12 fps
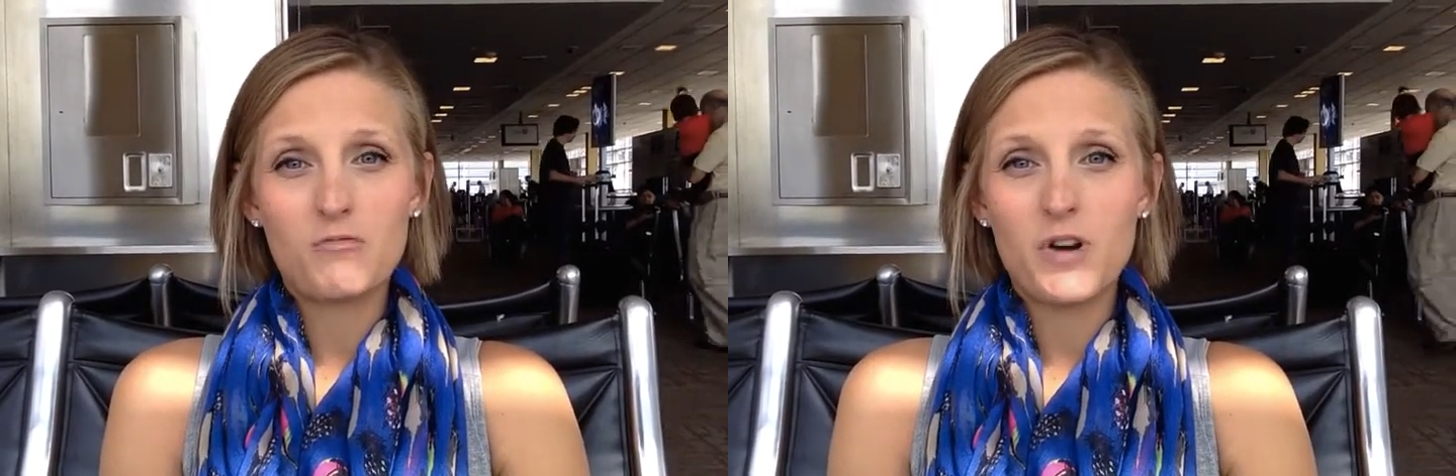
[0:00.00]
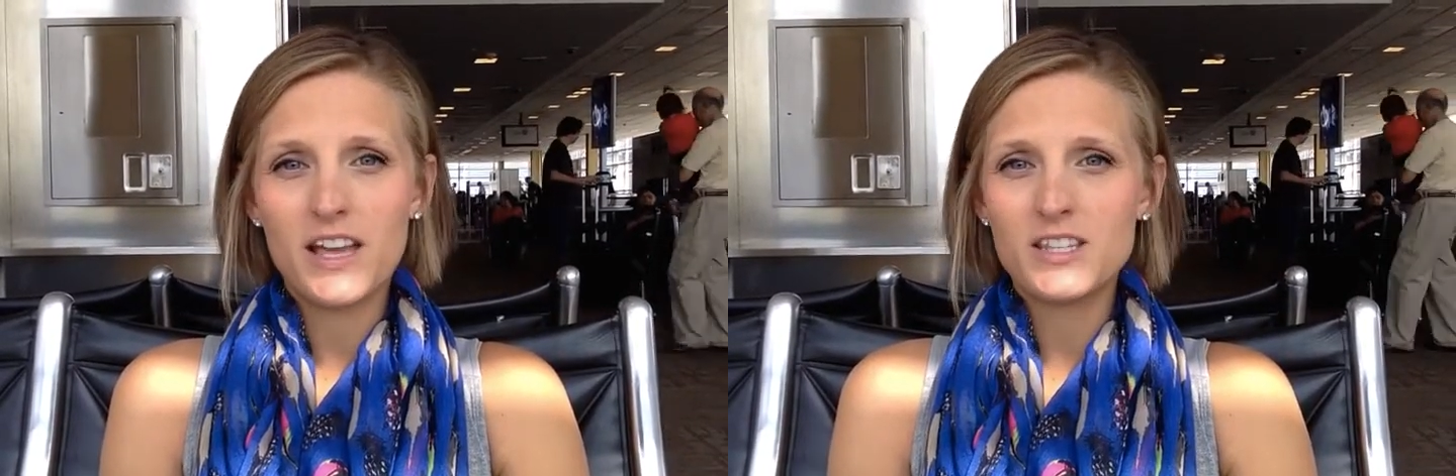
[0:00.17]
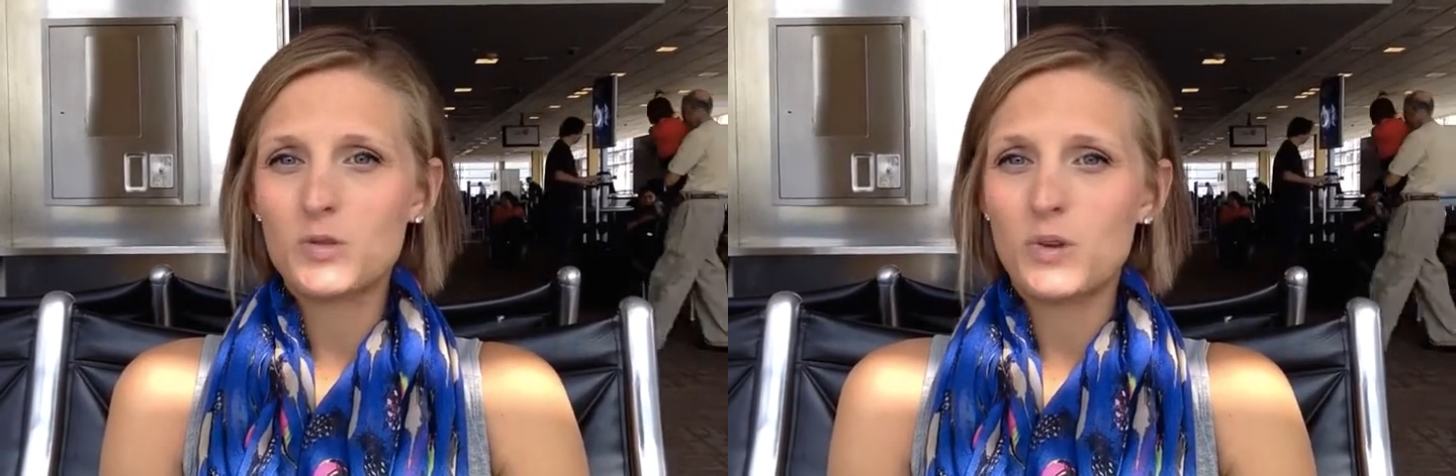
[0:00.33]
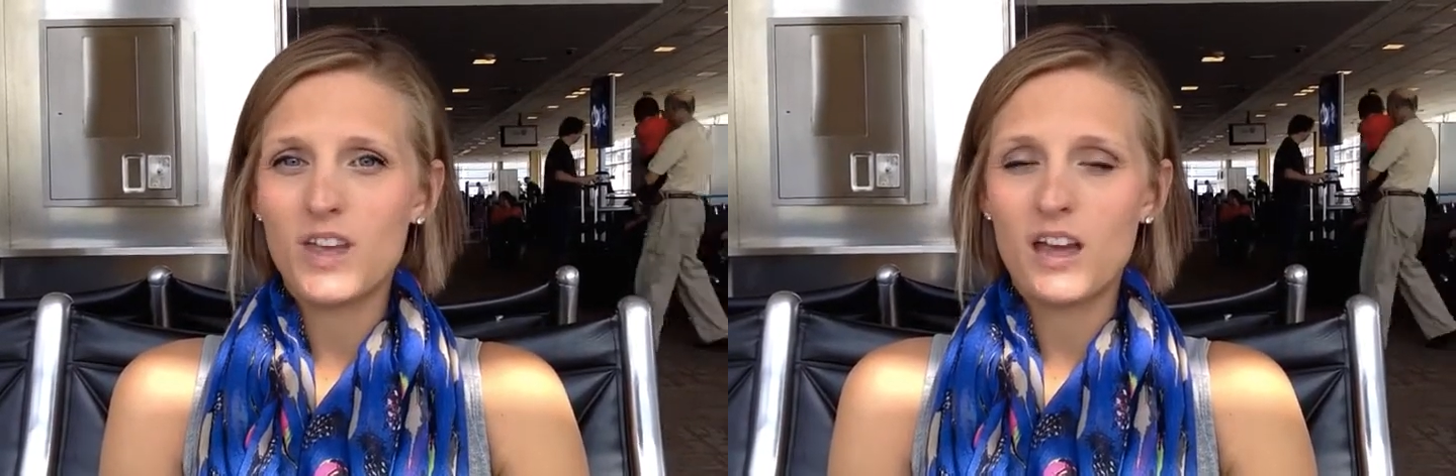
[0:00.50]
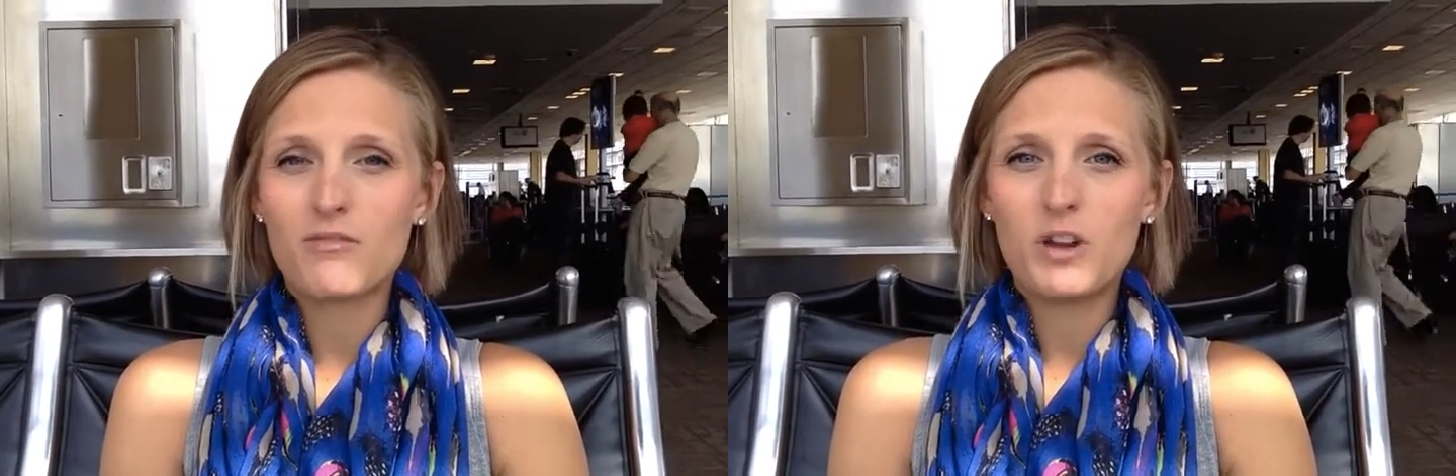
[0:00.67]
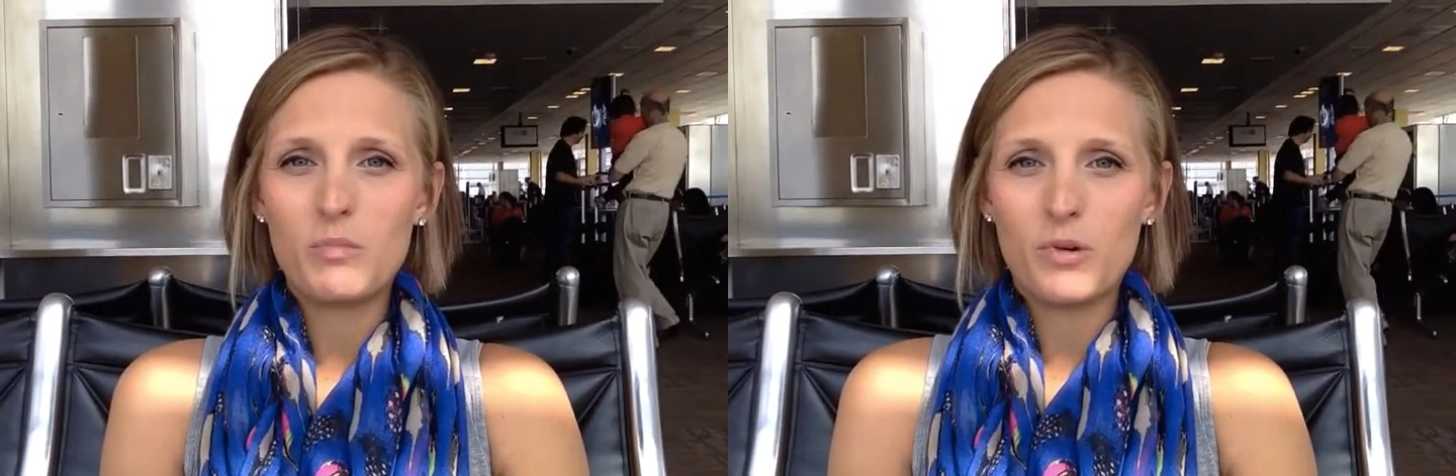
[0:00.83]
rest with
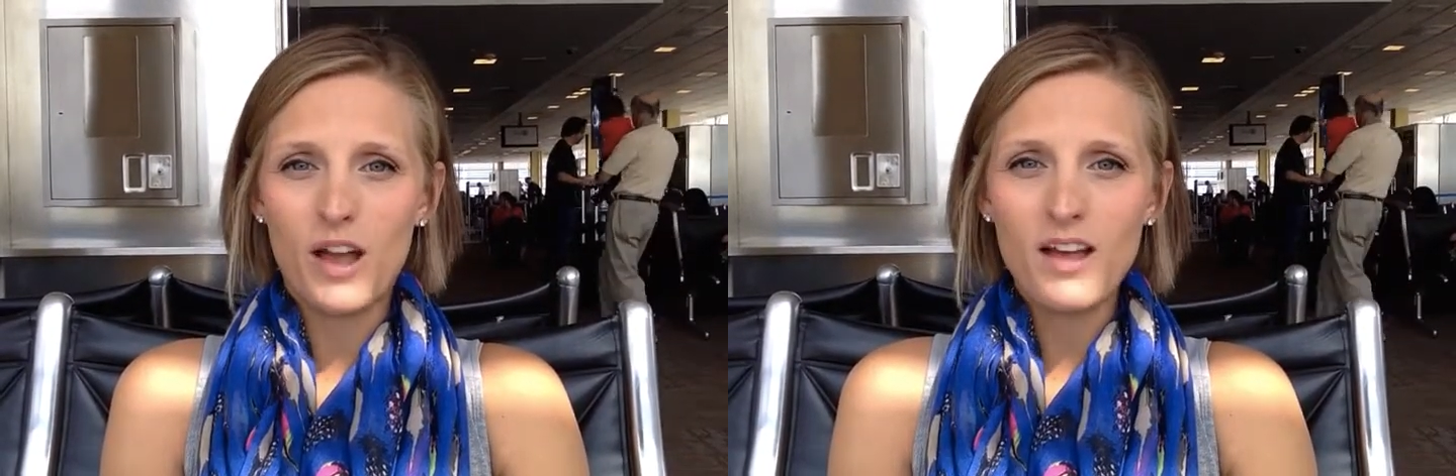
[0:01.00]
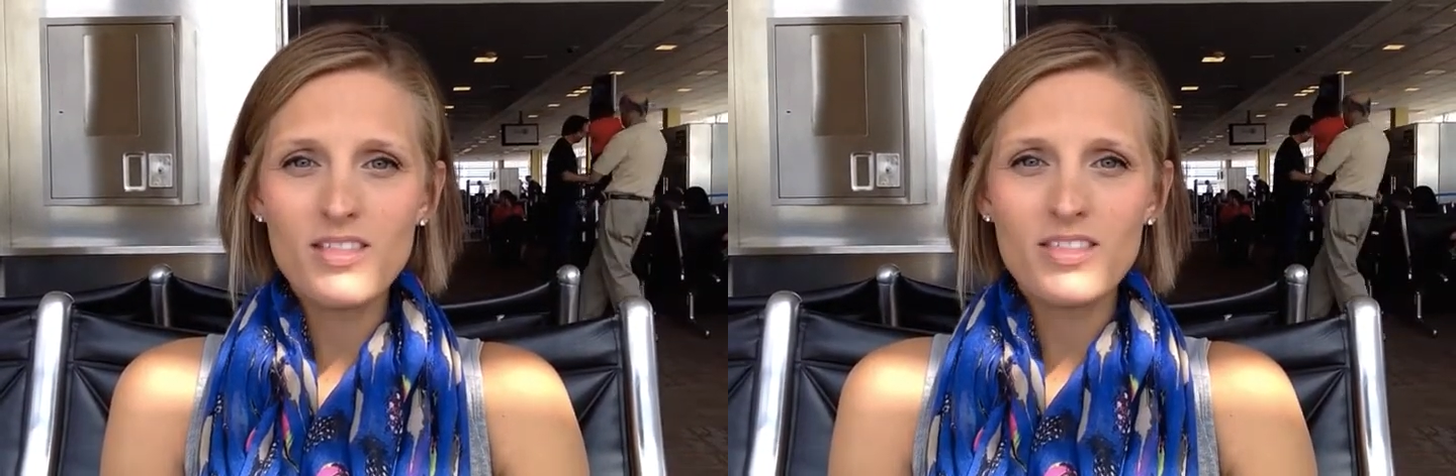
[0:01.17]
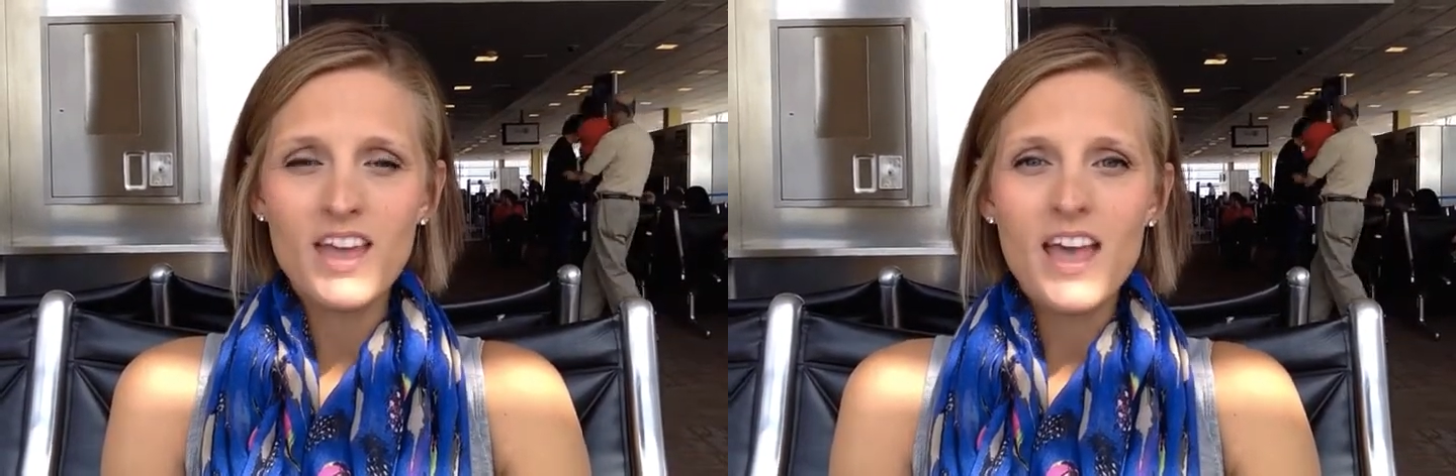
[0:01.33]
every breath,